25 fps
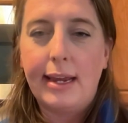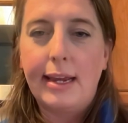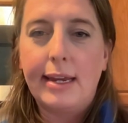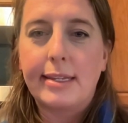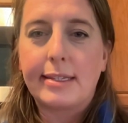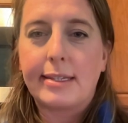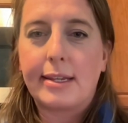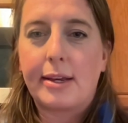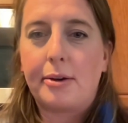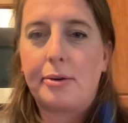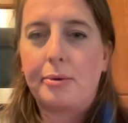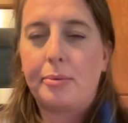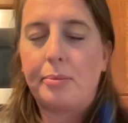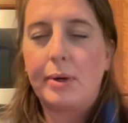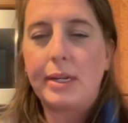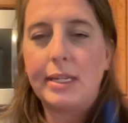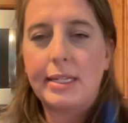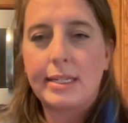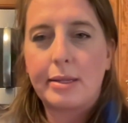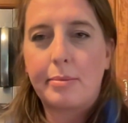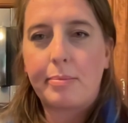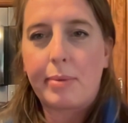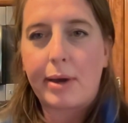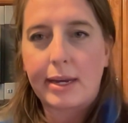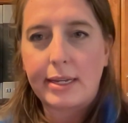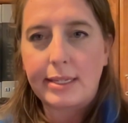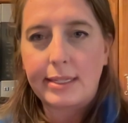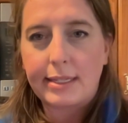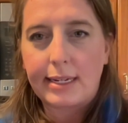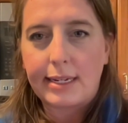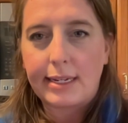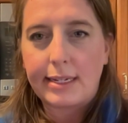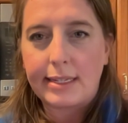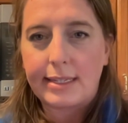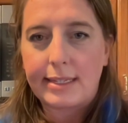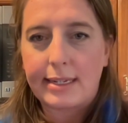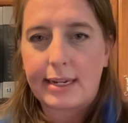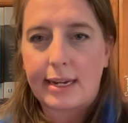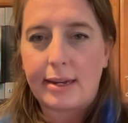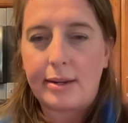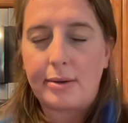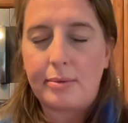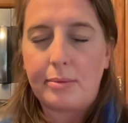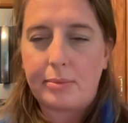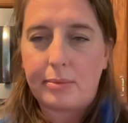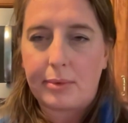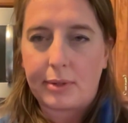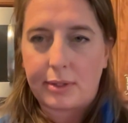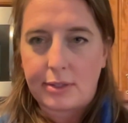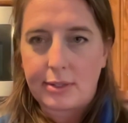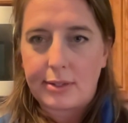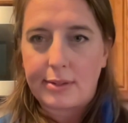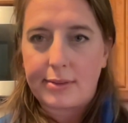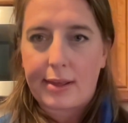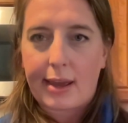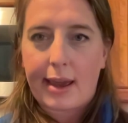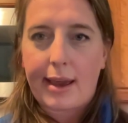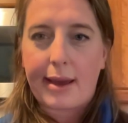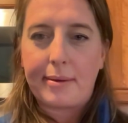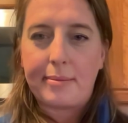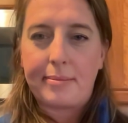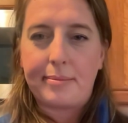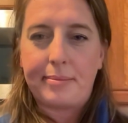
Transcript: So once the pasta is done, we'll do that.